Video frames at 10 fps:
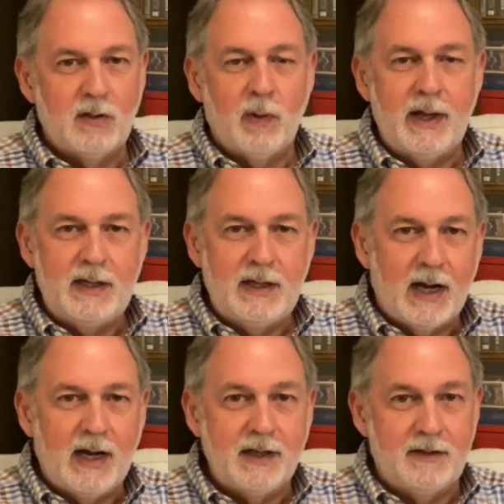way
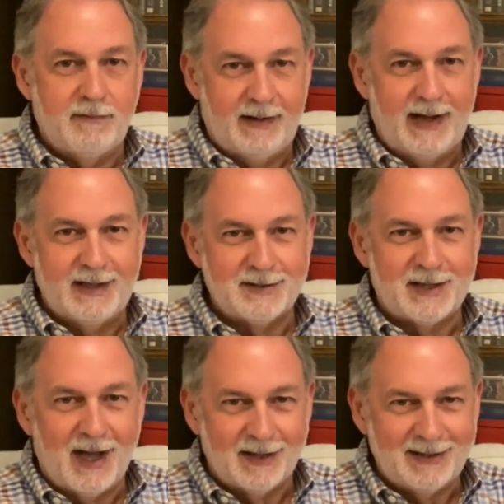God defines
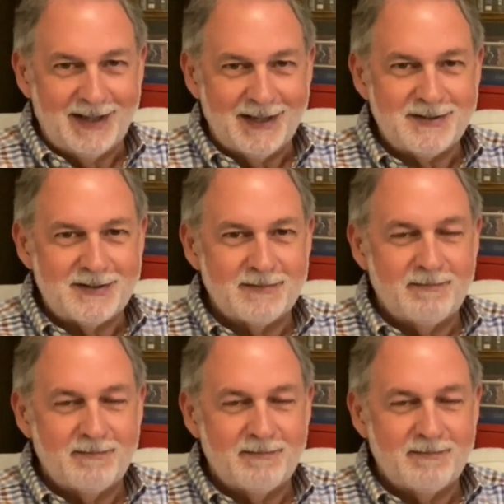godliness.